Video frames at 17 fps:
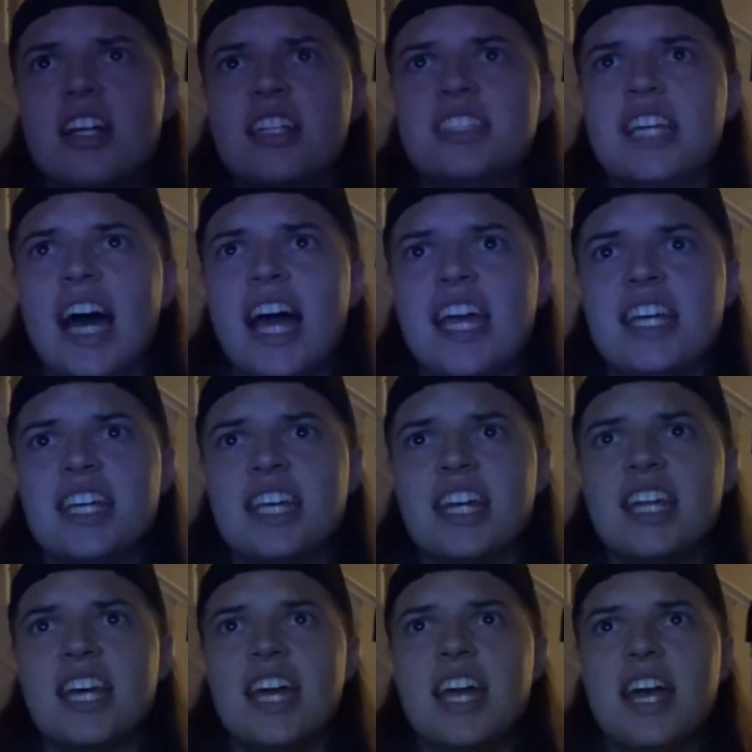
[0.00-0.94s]

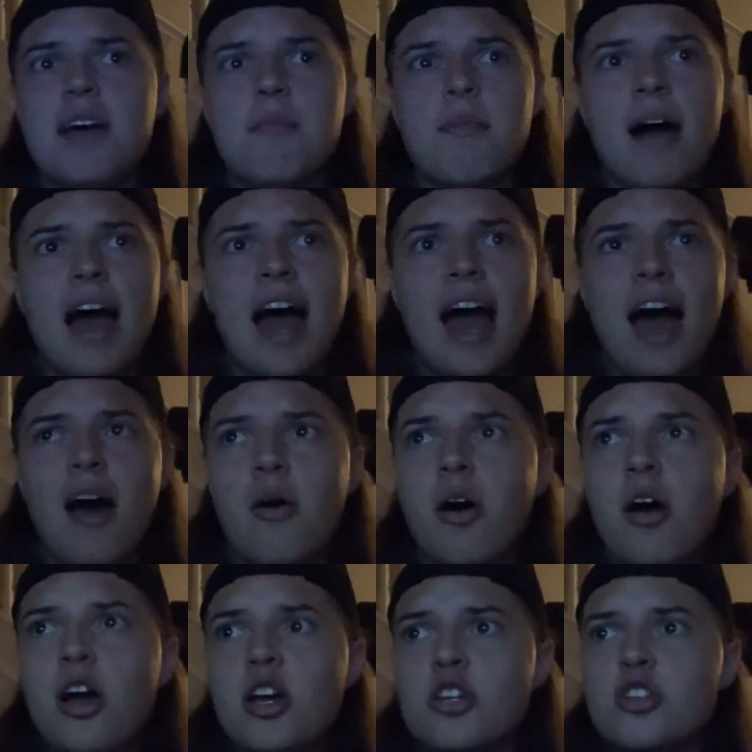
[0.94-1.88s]
taking him out.
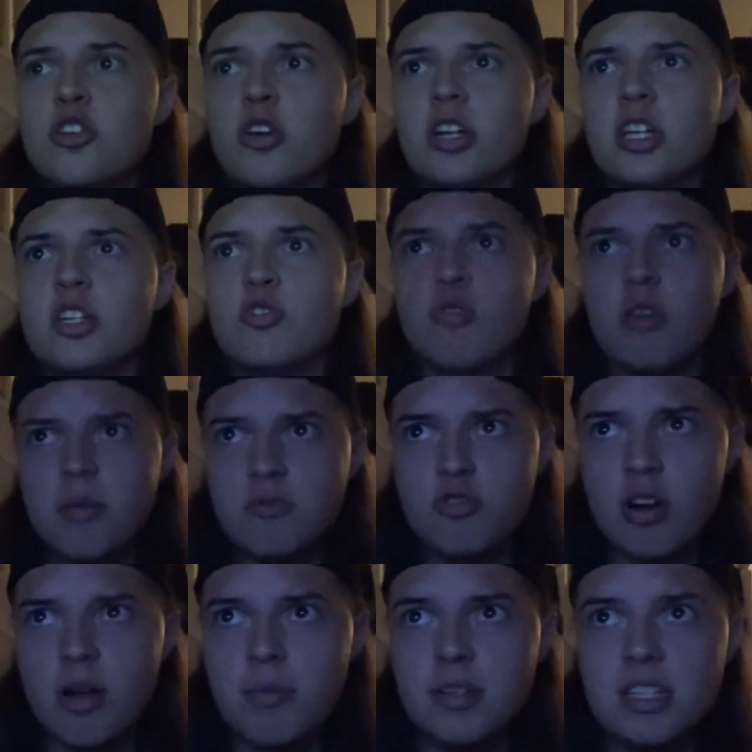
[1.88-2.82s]
Johnny Drip
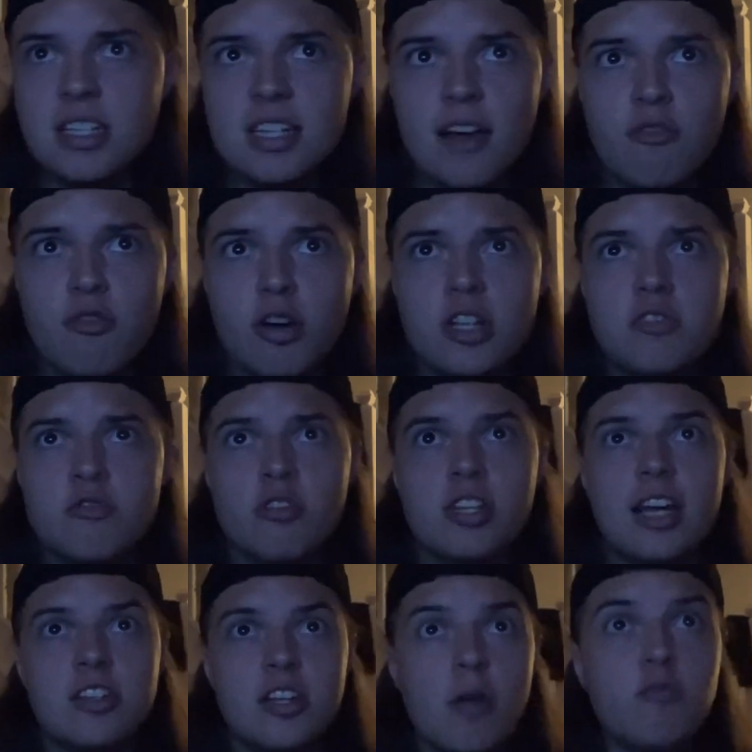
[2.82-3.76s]
Drip and Seth Rollins on
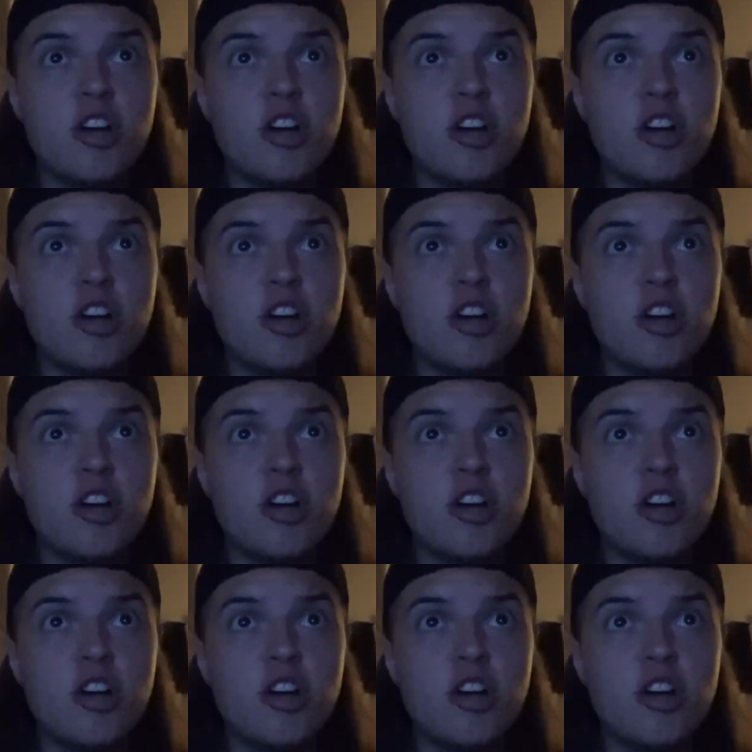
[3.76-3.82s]
the outside.